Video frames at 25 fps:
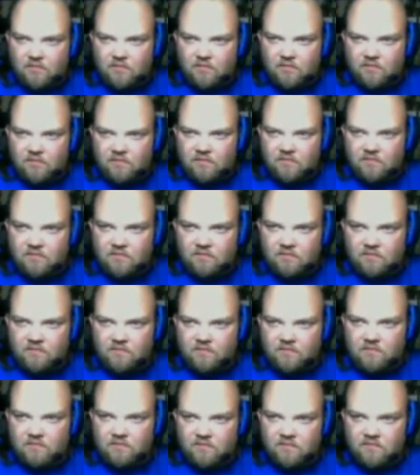
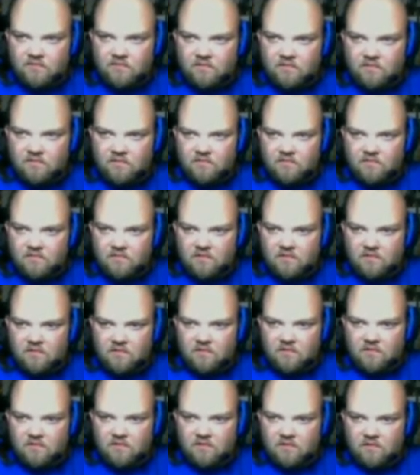
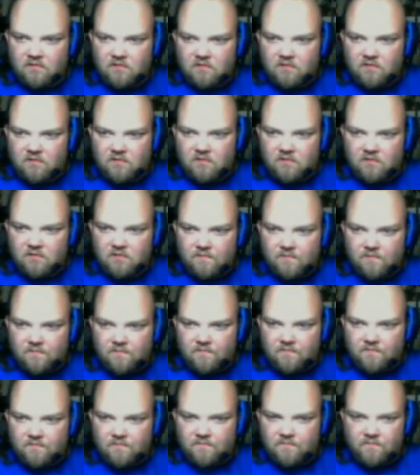Nobody speaks.